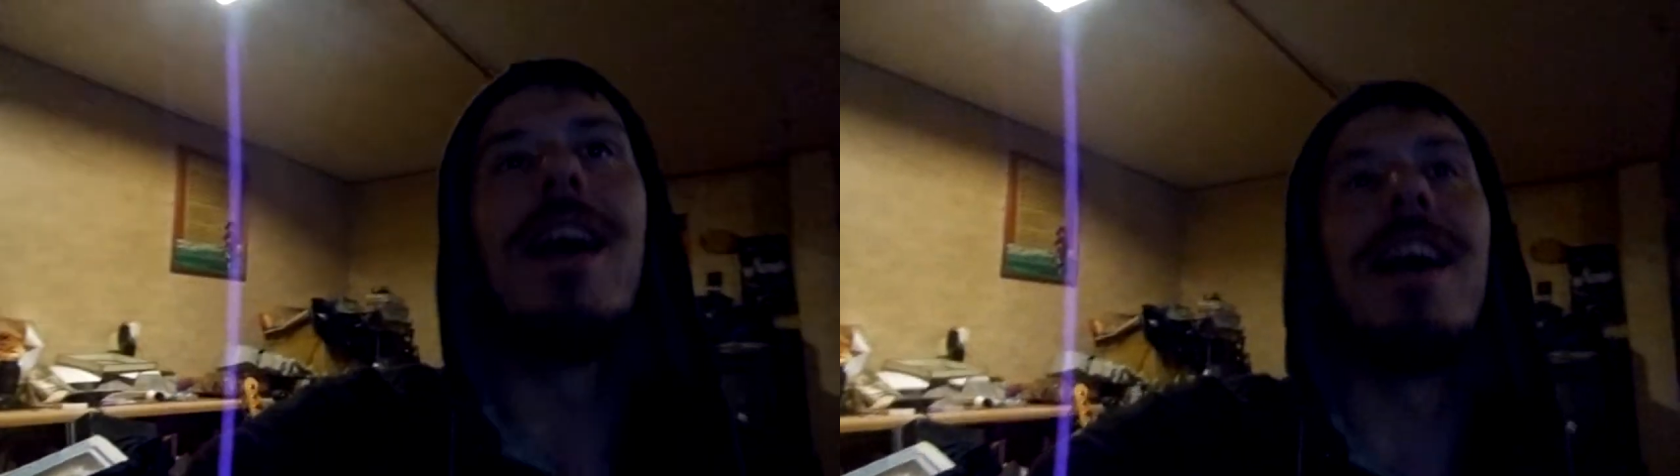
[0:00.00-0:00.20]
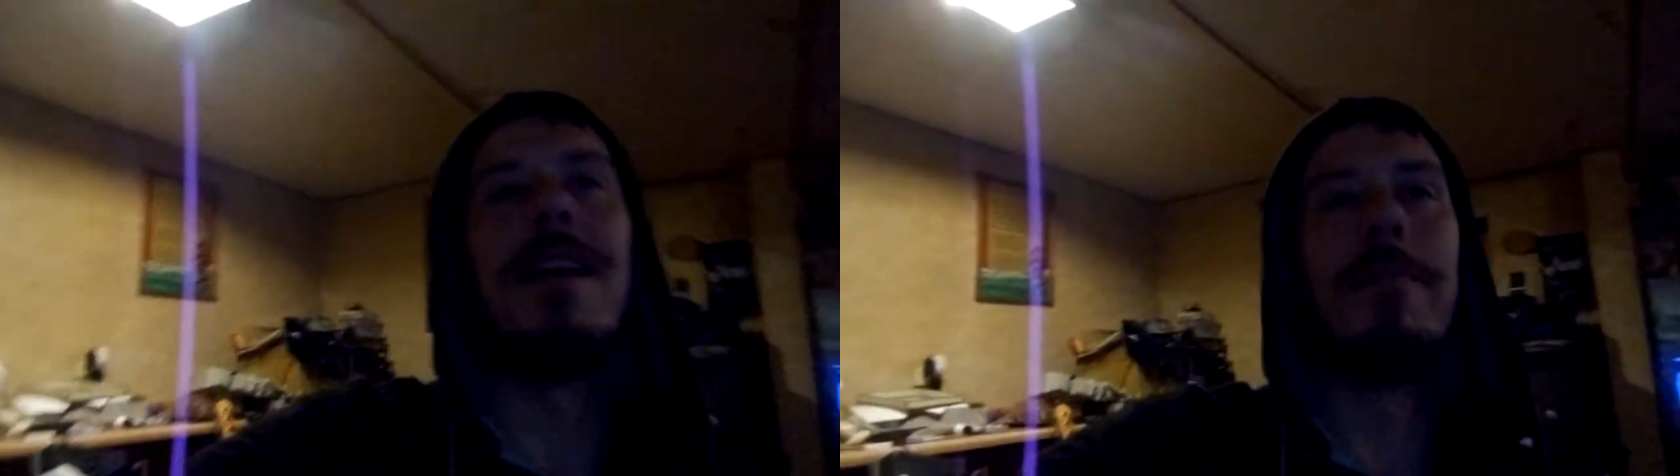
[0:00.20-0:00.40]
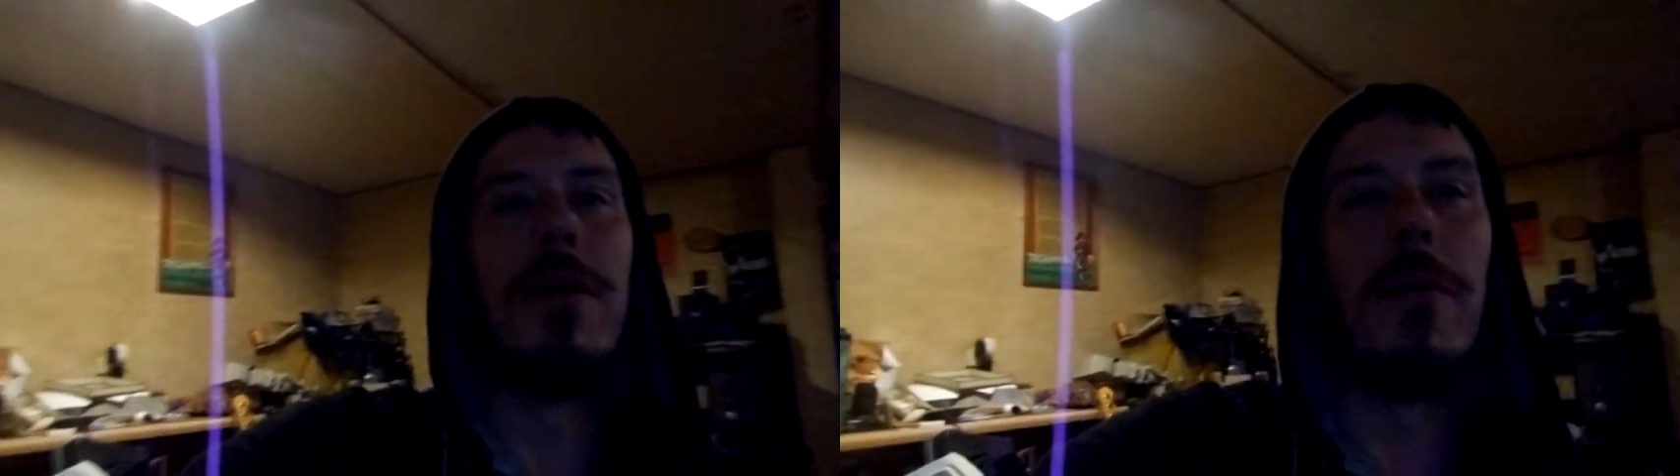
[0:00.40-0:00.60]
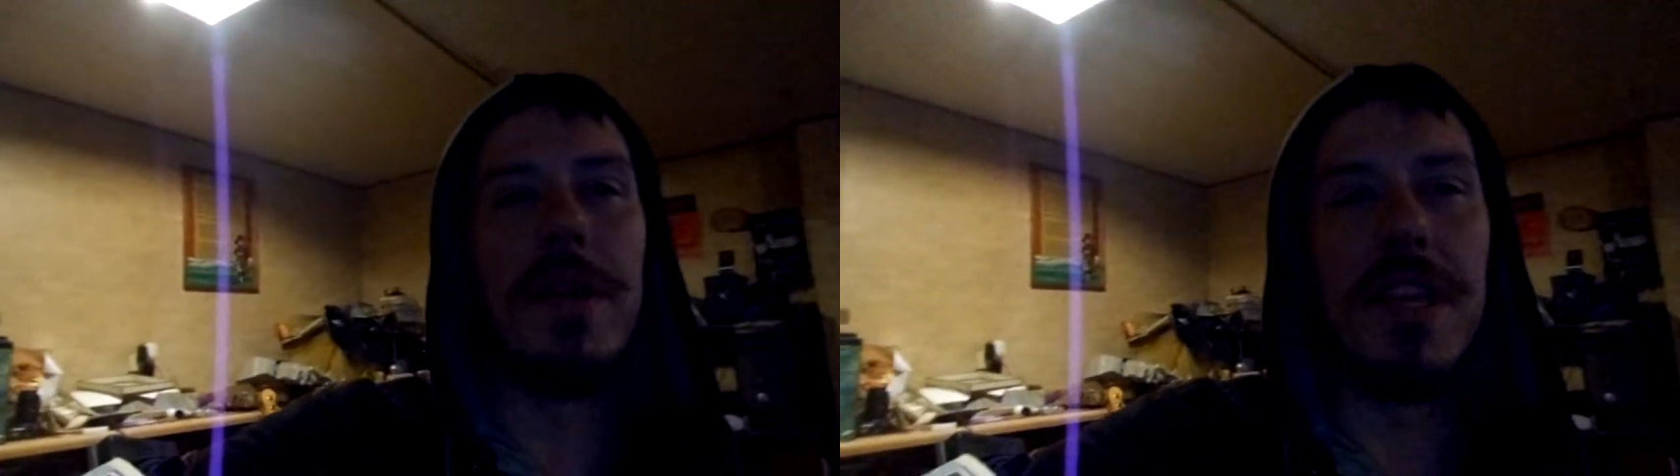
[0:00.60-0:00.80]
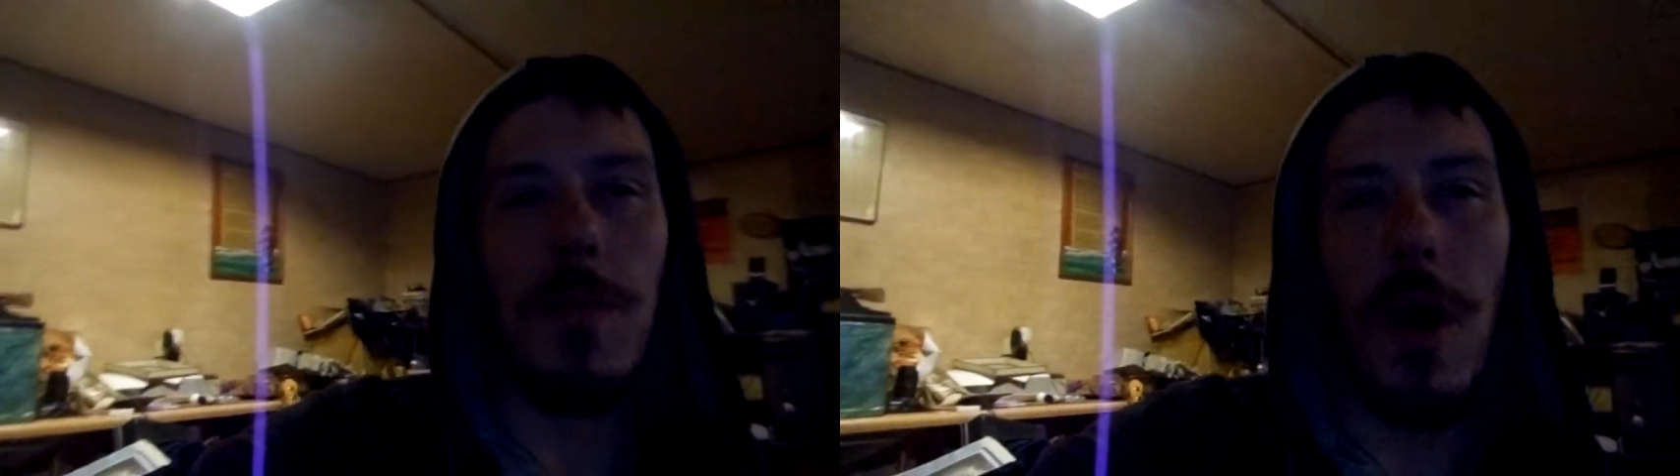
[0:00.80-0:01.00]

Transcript: but when you